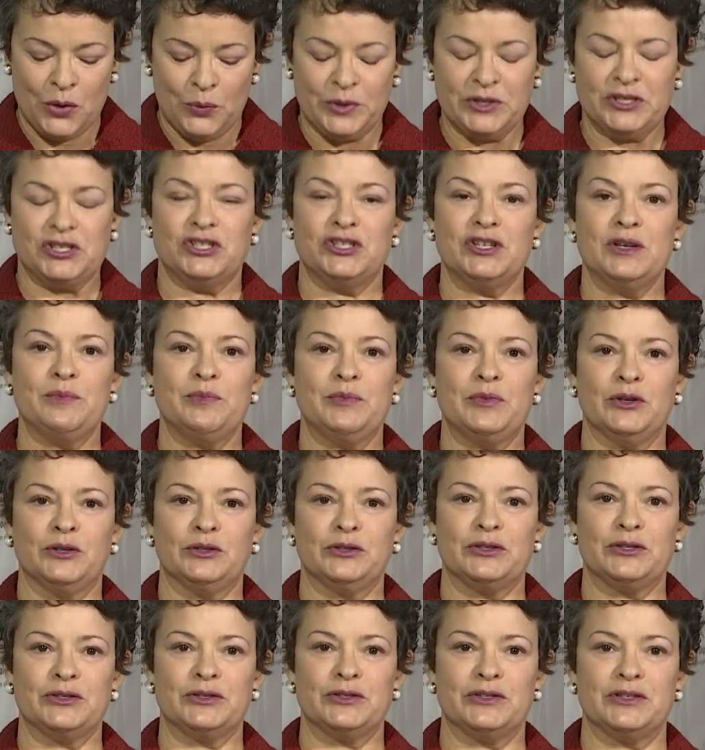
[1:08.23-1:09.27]
with
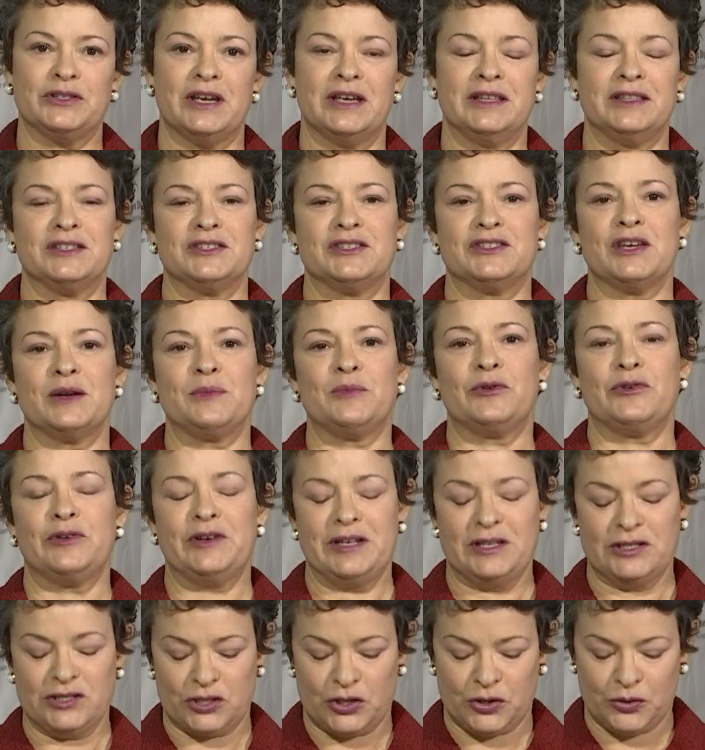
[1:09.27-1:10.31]
shipbuilders and the
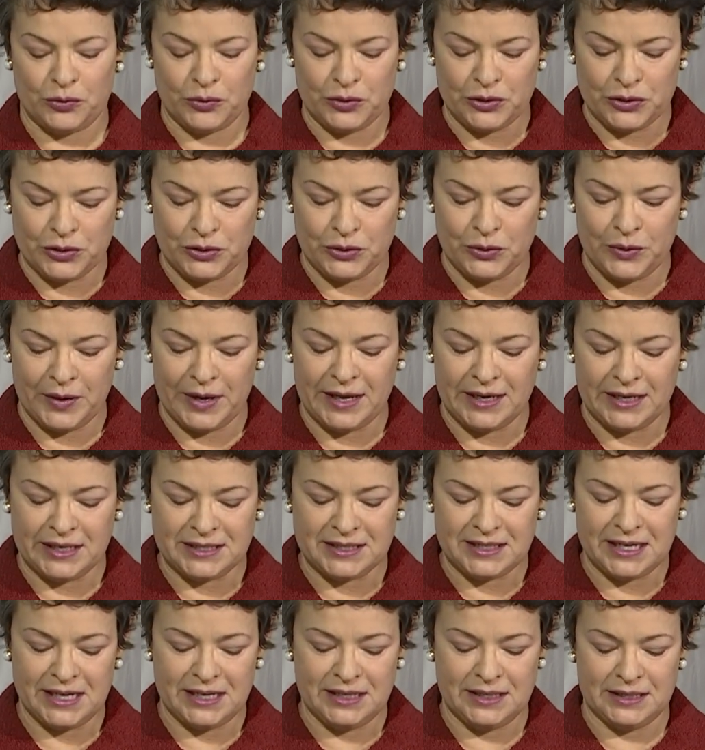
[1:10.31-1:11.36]
submarine's crew in
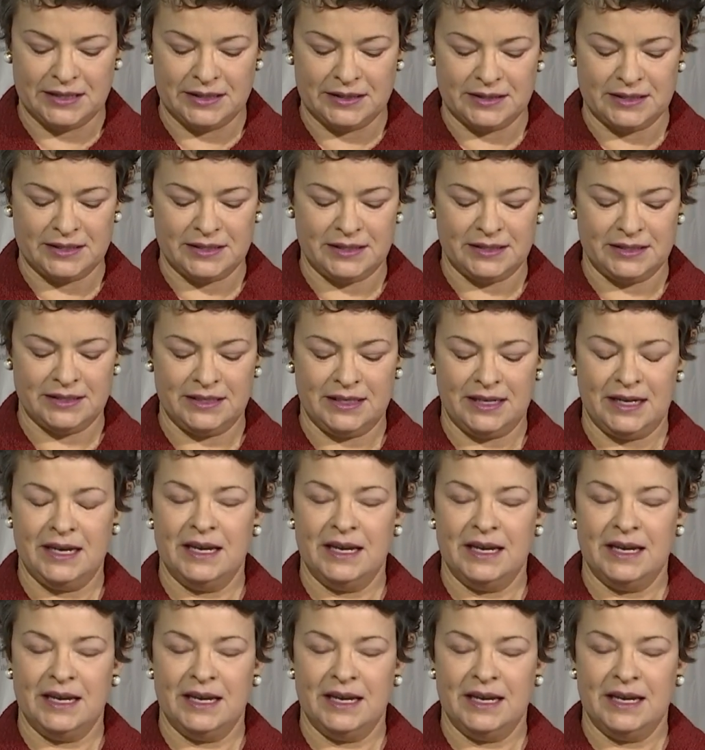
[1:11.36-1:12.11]
attendance.